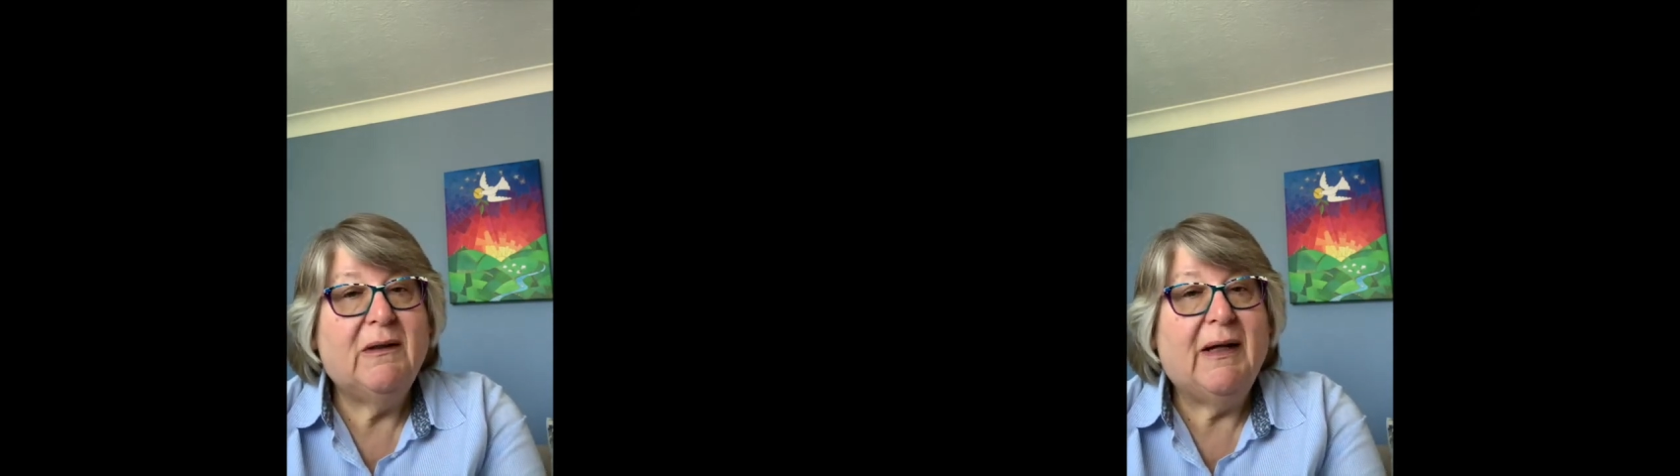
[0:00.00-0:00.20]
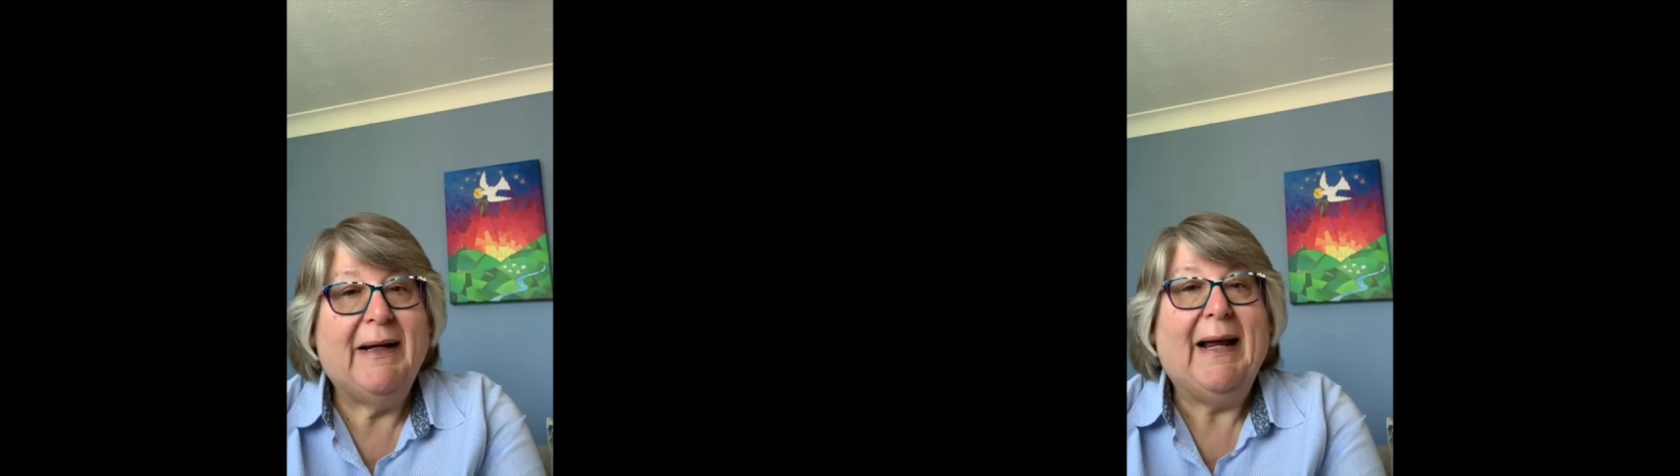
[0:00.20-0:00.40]

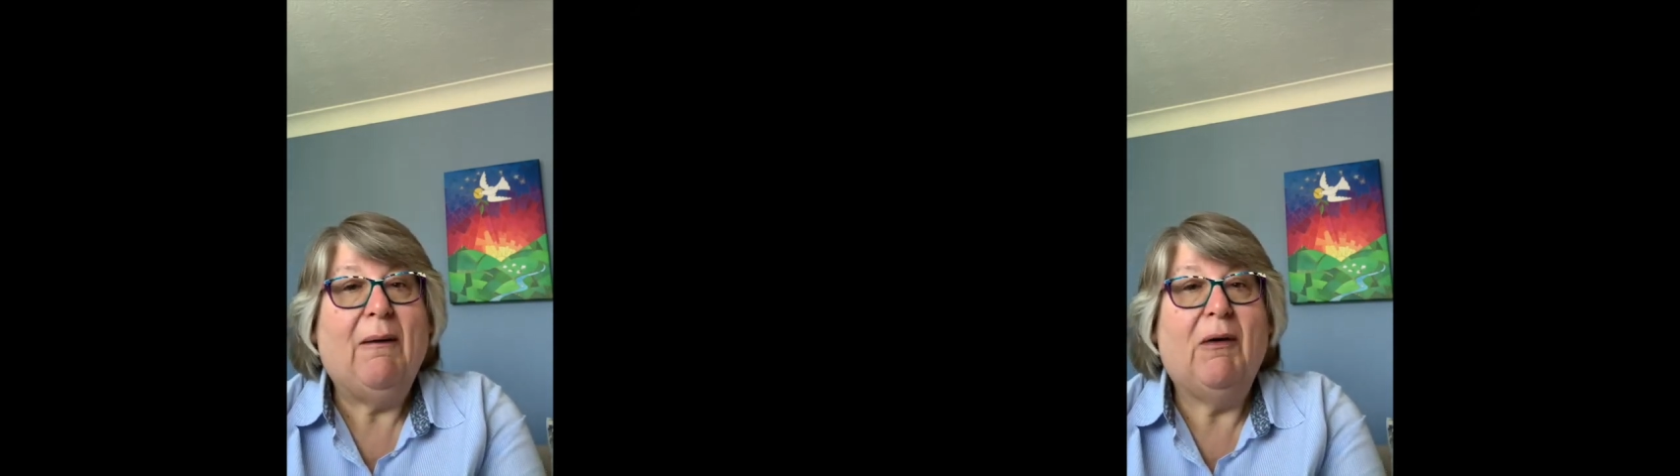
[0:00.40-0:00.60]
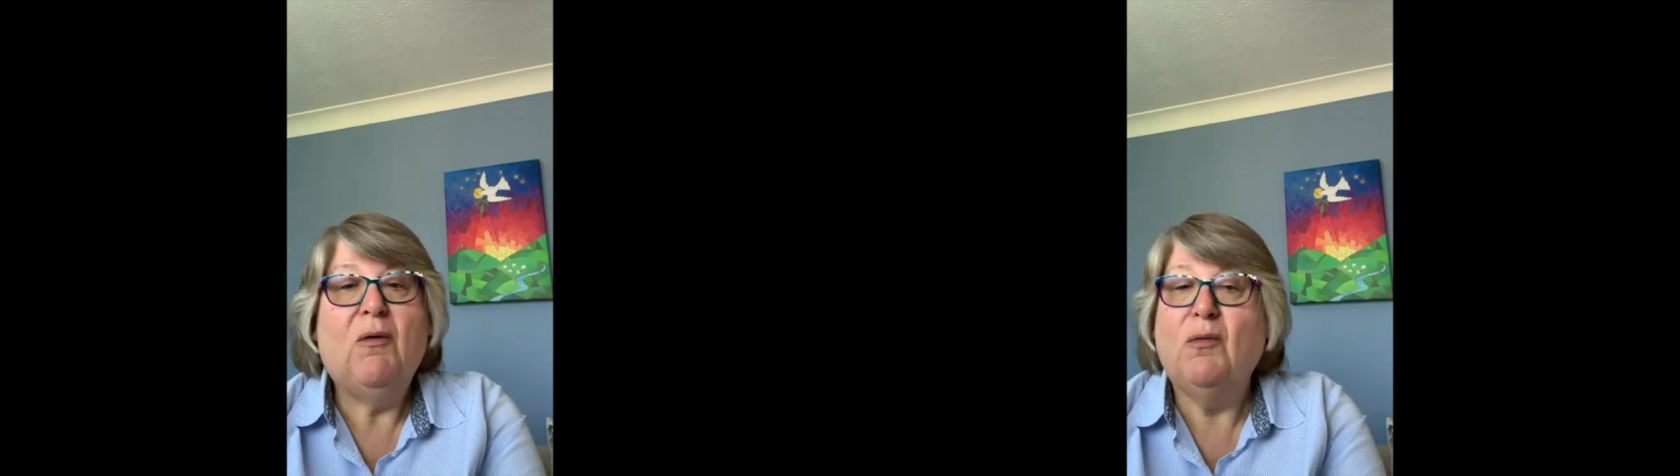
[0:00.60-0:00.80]
an
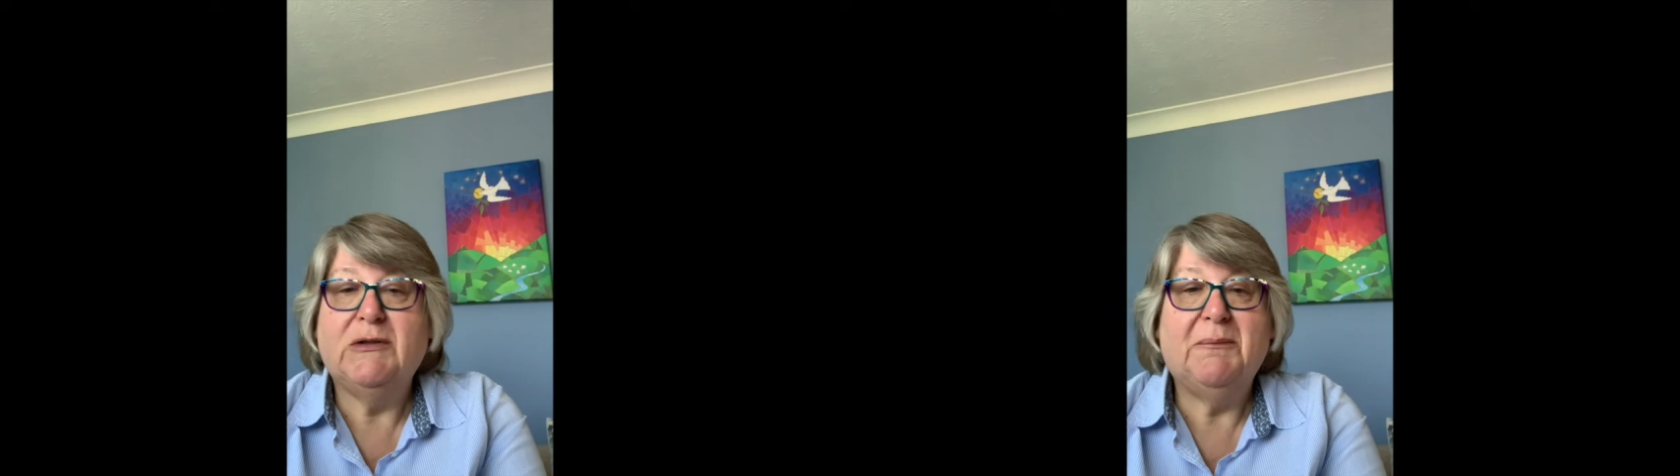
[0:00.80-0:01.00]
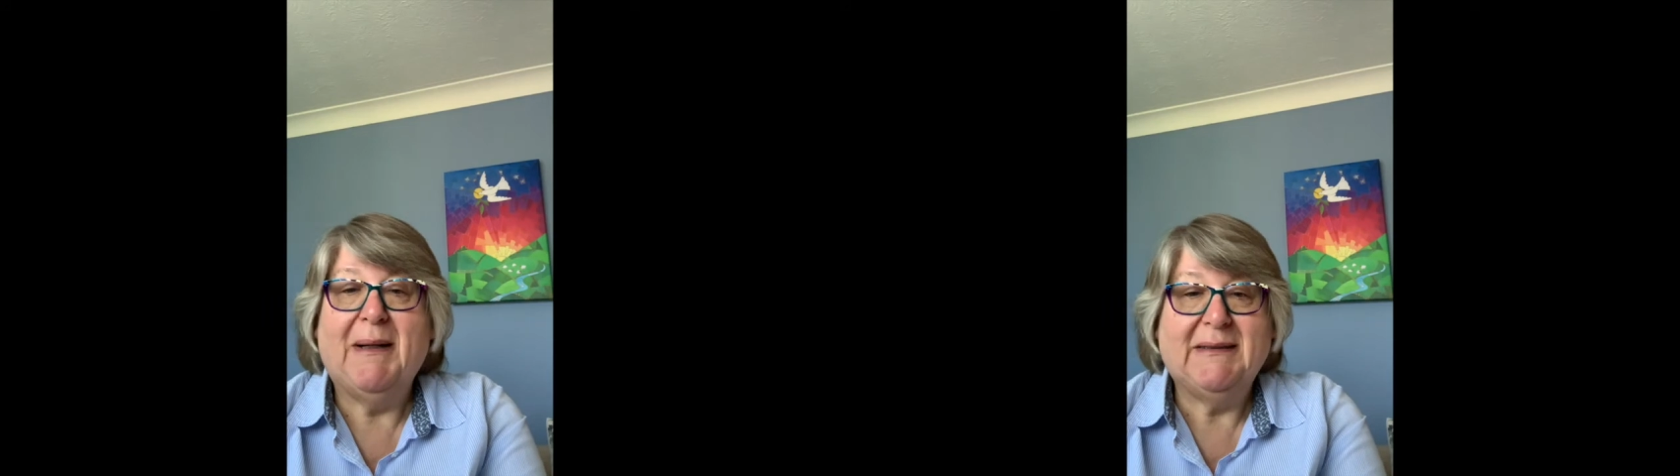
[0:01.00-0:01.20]
hour
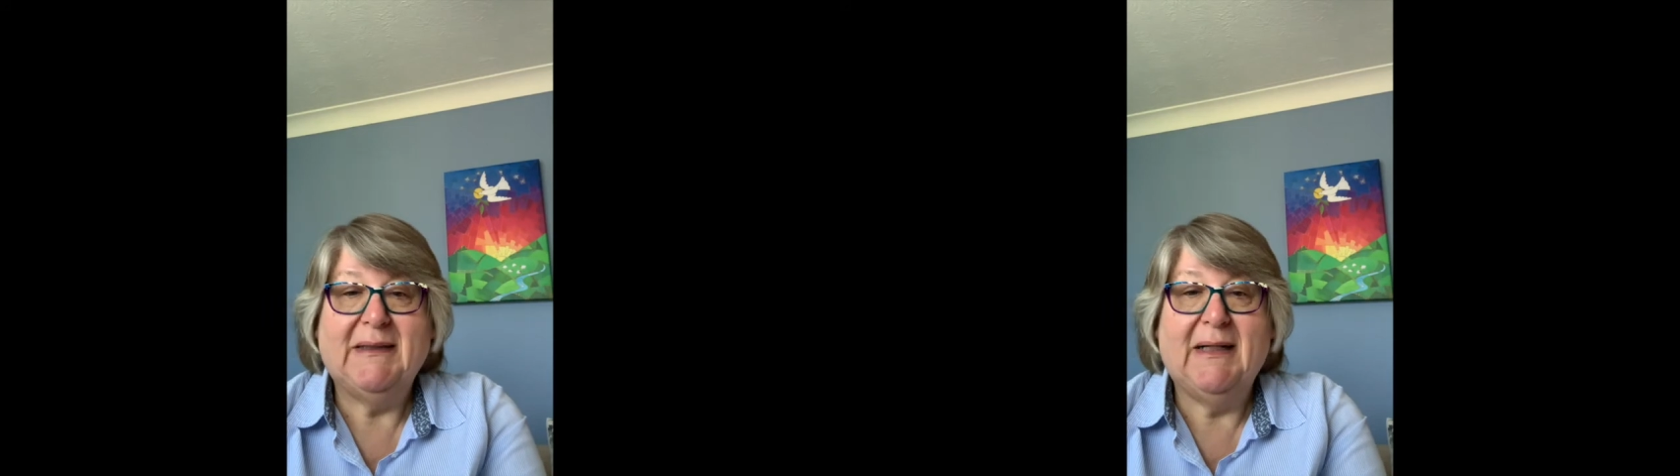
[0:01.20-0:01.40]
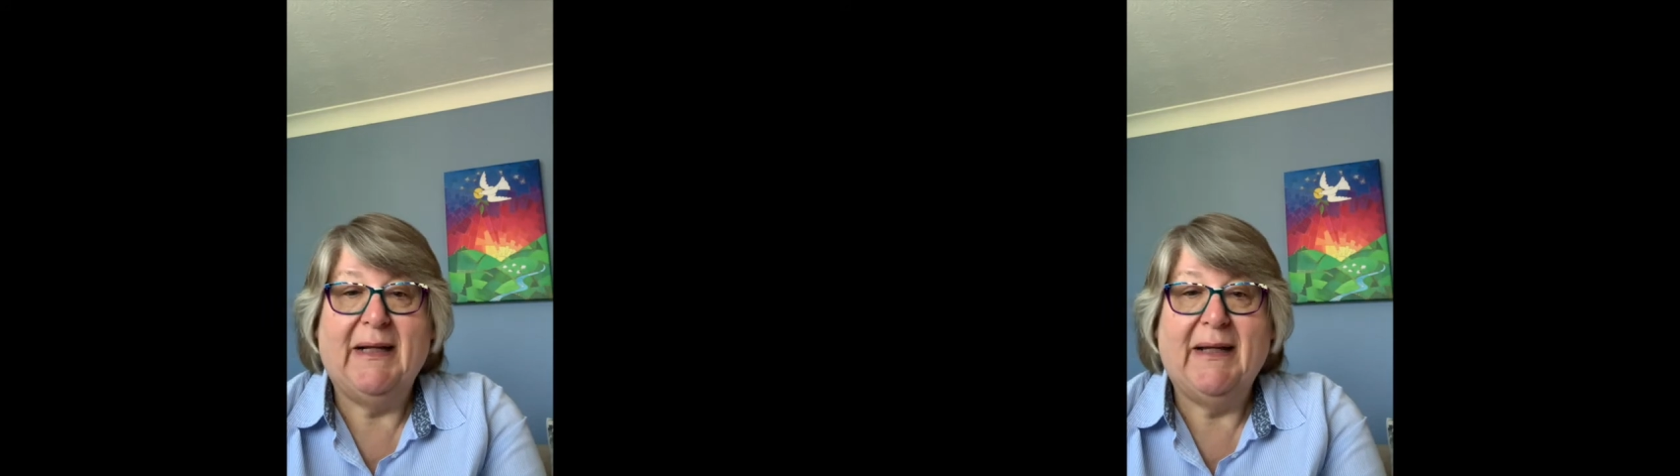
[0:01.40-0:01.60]

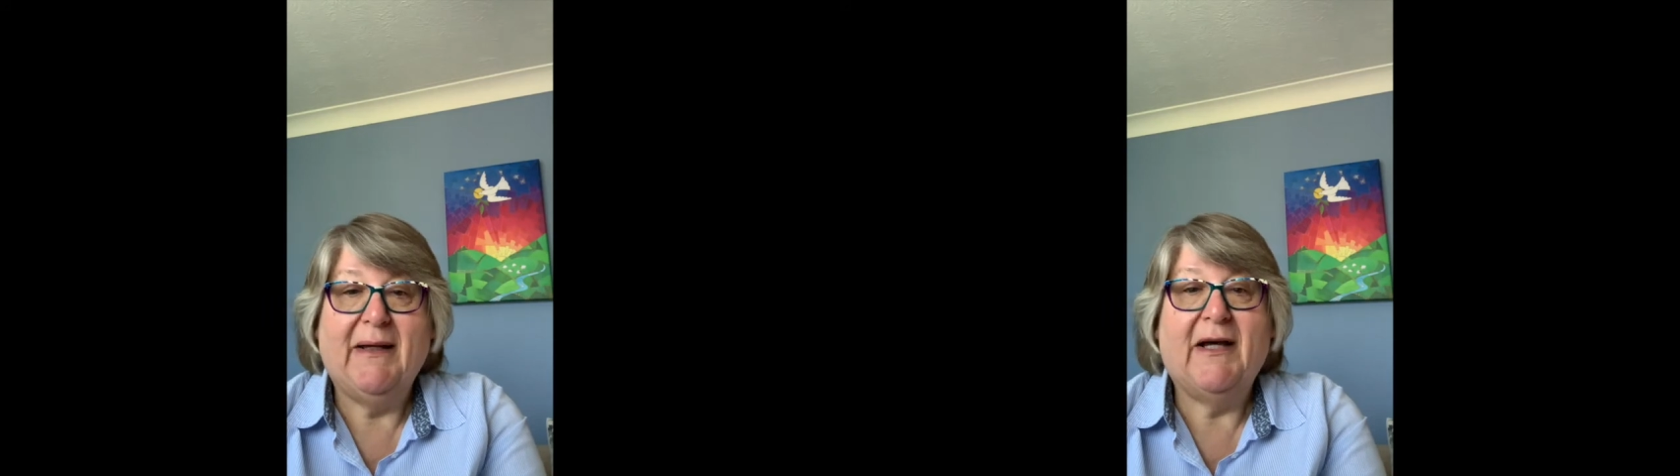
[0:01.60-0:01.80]
automatically